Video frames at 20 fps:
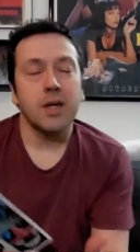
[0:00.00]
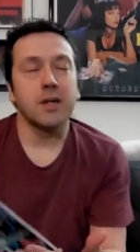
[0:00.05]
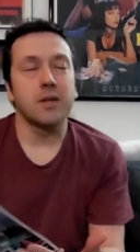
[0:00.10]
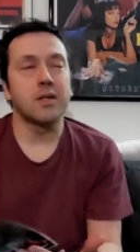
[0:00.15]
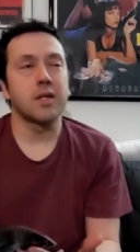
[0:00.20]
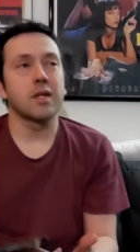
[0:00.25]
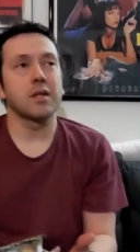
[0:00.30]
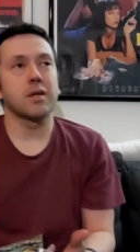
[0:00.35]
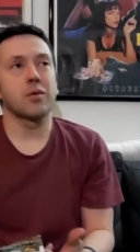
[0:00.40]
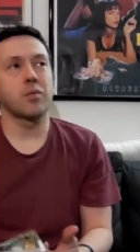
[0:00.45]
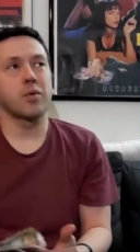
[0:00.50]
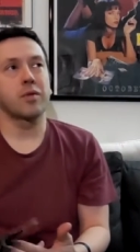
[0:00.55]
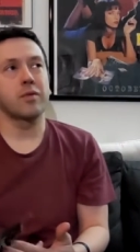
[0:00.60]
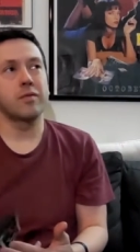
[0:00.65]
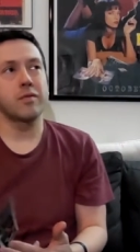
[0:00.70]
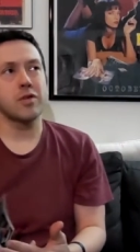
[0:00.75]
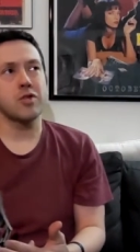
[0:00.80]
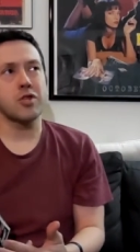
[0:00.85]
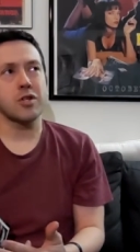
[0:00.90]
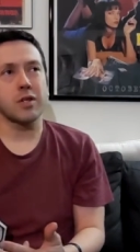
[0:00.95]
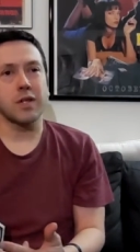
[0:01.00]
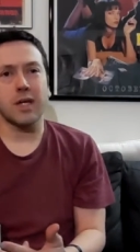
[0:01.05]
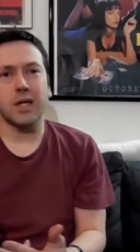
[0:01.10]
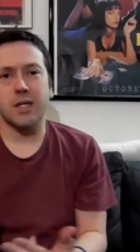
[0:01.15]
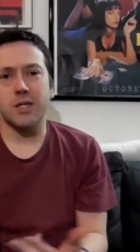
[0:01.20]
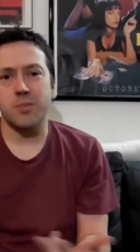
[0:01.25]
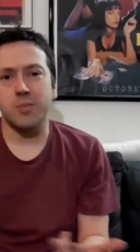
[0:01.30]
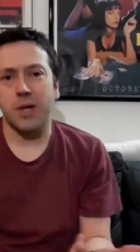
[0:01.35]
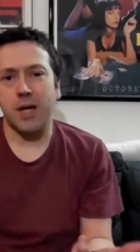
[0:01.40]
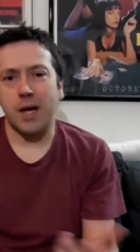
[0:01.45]
in dealing with Vision that
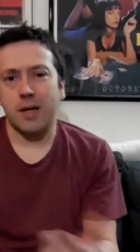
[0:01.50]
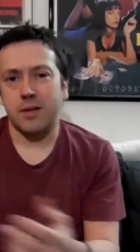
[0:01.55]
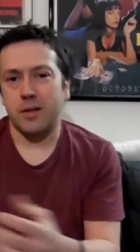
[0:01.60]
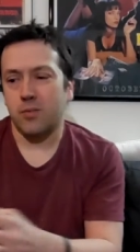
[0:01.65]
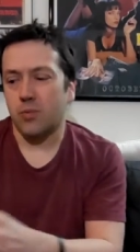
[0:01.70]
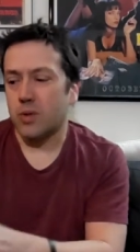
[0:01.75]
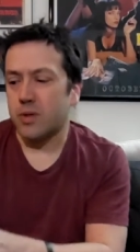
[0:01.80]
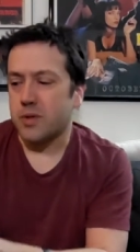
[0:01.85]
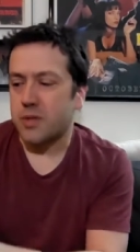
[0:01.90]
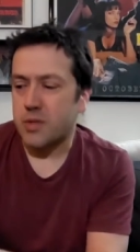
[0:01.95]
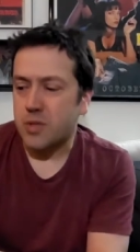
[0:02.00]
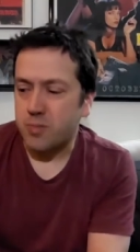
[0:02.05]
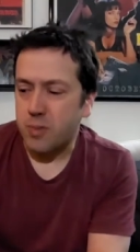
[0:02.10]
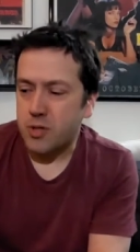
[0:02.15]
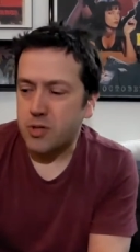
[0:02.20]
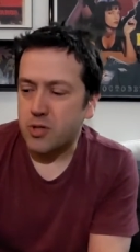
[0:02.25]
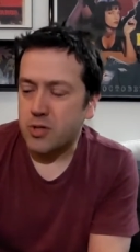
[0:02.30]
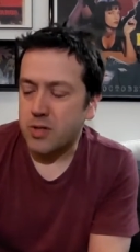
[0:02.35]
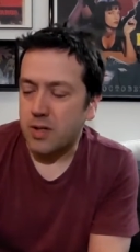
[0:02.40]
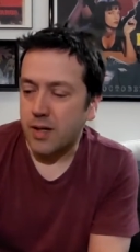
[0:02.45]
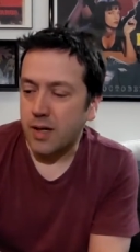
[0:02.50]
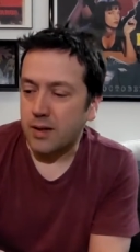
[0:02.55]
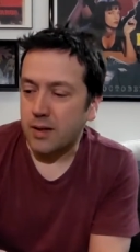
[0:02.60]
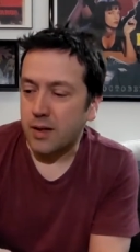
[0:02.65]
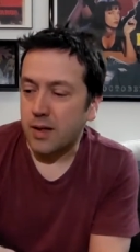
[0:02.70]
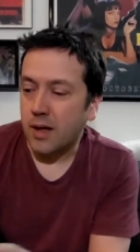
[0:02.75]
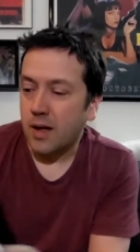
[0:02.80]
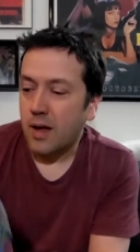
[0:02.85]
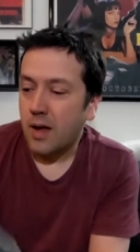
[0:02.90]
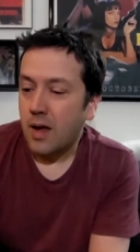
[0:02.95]
he's been acting really suspicious
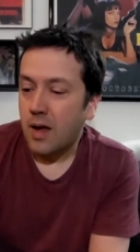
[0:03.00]
lately.